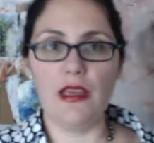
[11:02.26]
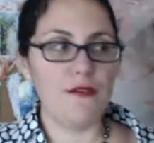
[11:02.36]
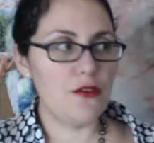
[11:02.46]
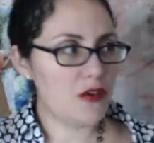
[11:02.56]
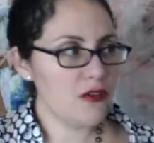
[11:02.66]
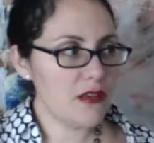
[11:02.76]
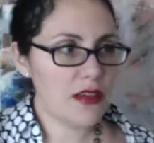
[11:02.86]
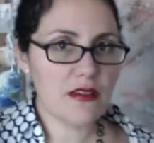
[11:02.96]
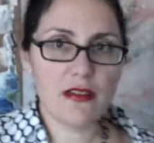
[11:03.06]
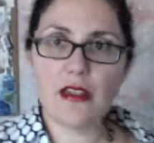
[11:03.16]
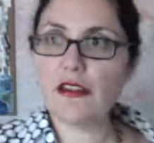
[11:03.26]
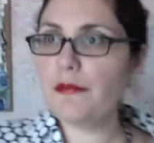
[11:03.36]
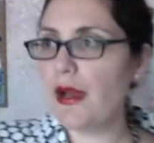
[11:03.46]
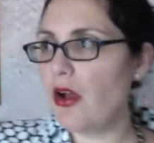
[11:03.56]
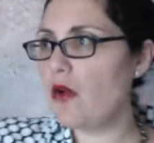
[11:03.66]
If you curse like a
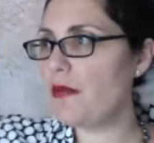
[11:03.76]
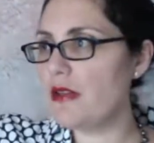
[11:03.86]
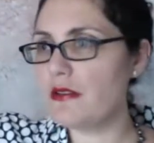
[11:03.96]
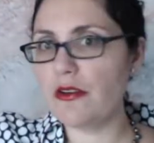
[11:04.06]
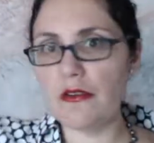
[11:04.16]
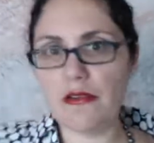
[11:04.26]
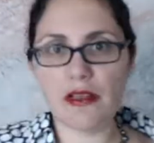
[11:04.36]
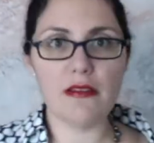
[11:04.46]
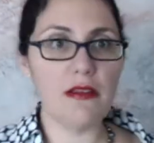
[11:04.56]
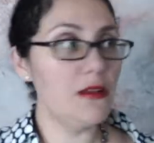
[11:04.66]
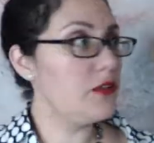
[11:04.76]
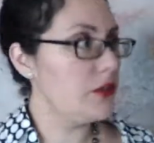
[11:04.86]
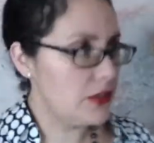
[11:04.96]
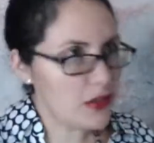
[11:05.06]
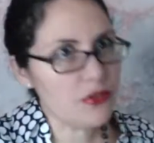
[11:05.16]
sailor, by all means, curse like a sailor.
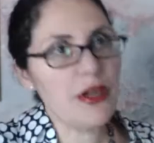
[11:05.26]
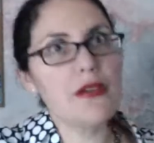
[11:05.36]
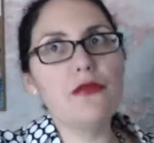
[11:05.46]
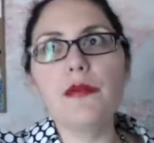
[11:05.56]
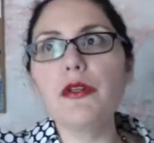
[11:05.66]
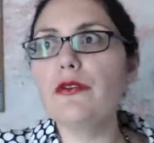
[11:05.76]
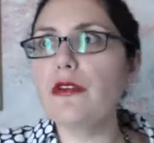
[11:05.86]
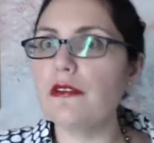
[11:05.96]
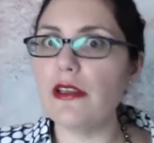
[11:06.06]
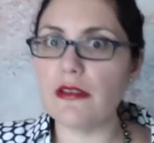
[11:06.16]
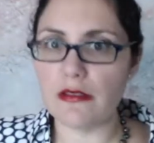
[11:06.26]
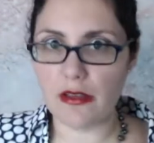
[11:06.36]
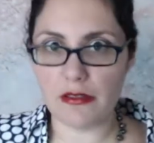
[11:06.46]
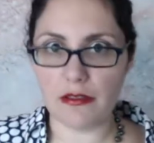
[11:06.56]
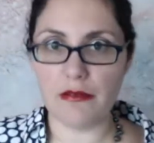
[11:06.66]
You're going to attract women who curse like a
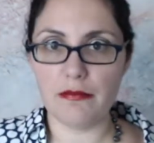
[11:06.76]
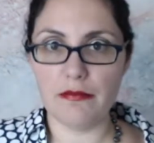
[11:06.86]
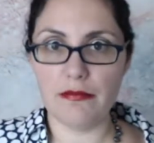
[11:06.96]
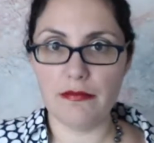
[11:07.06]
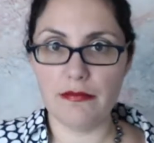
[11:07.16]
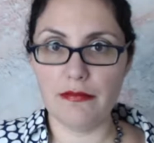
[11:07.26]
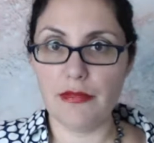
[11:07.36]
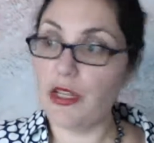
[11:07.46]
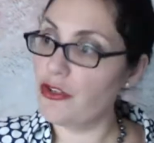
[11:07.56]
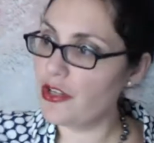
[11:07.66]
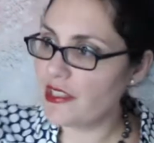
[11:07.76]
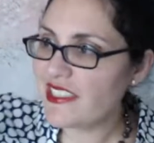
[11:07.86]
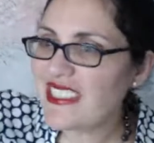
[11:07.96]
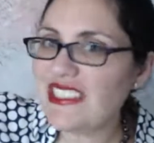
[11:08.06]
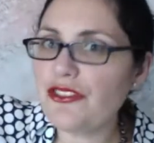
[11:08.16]
sailor. You're going
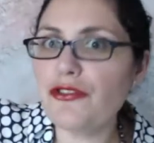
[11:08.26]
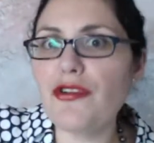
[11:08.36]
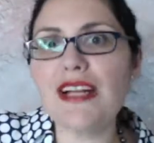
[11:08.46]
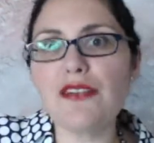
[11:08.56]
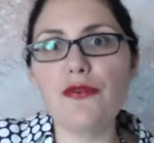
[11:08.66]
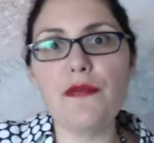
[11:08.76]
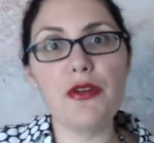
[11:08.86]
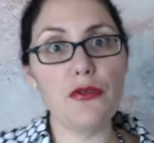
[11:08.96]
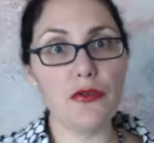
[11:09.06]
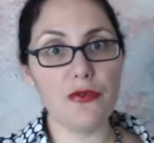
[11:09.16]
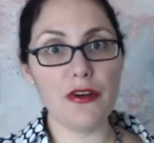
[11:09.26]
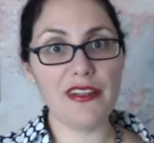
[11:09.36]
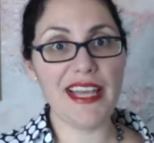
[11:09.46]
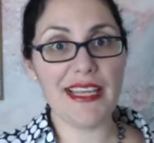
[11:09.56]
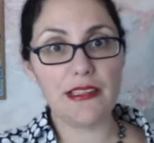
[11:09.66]
to detract women who are
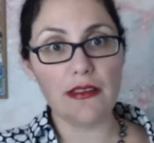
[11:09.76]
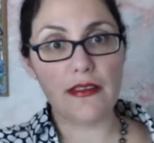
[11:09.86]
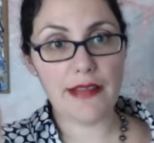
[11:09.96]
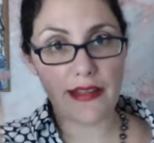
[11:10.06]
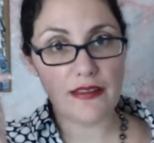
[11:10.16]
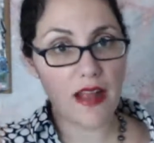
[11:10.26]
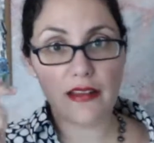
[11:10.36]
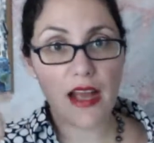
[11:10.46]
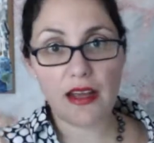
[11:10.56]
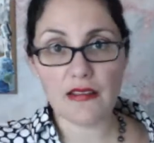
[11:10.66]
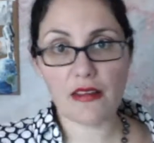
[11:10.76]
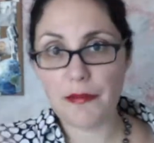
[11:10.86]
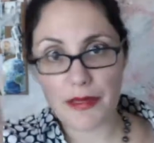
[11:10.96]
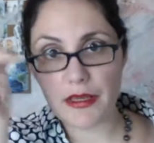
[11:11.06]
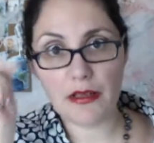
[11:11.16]
like, that's not nice.
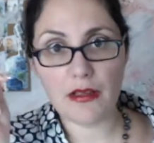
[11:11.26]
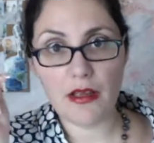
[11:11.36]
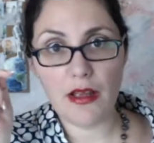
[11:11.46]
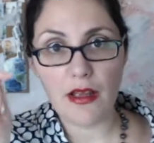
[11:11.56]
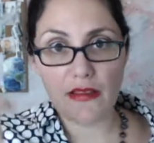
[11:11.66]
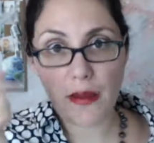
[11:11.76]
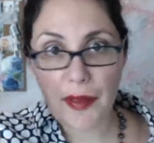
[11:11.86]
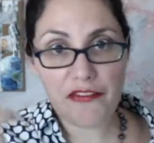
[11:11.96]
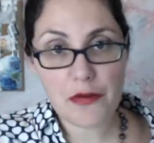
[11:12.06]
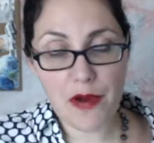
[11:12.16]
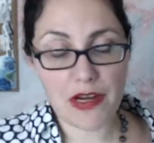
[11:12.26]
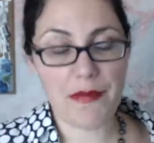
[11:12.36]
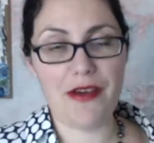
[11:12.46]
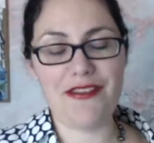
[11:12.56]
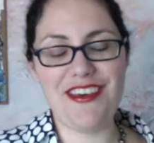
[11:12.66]
Stop having a potty
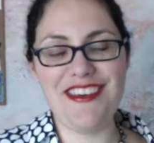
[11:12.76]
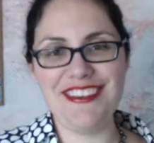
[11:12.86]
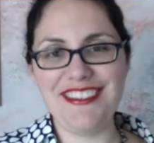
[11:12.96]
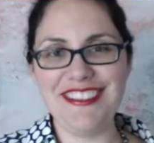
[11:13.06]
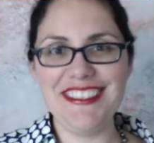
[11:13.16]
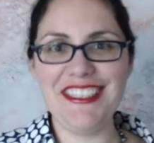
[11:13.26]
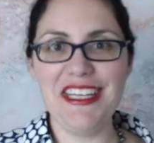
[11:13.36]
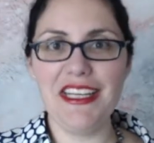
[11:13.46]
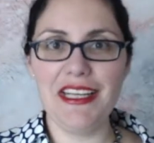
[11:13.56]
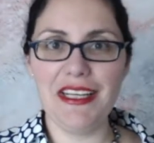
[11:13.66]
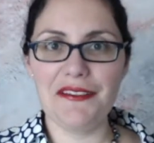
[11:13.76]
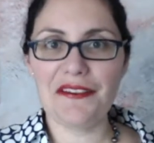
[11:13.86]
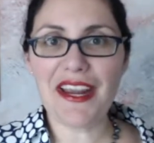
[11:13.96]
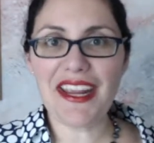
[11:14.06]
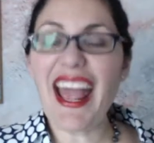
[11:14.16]
mouth.
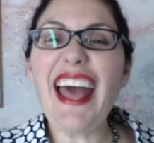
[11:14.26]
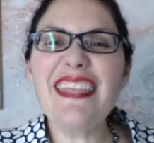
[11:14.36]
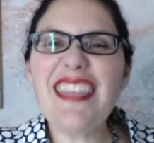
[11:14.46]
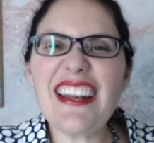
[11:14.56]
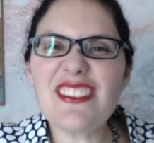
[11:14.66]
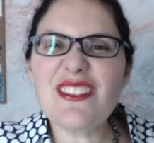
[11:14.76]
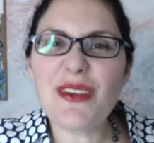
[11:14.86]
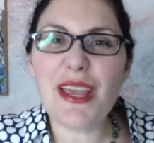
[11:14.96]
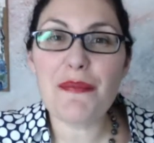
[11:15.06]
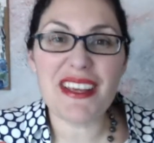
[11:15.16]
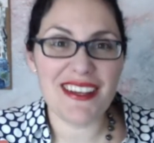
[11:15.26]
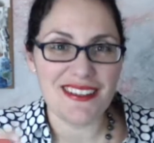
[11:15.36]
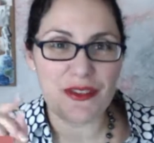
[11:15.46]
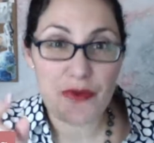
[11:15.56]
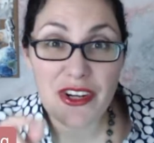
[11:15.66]
Right? And that is okay,
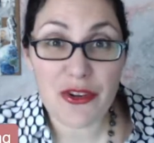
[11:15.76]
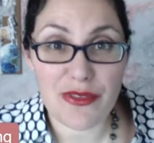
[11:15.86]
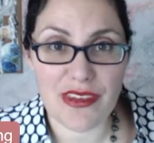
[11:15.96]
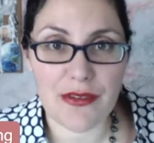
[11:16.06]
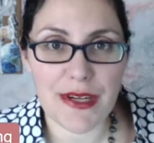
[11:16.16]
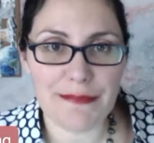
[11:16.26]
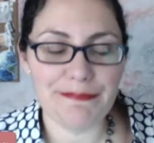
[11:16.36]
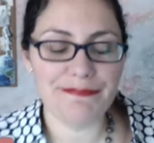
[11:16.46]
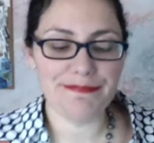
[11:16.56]
because you want to know a secret?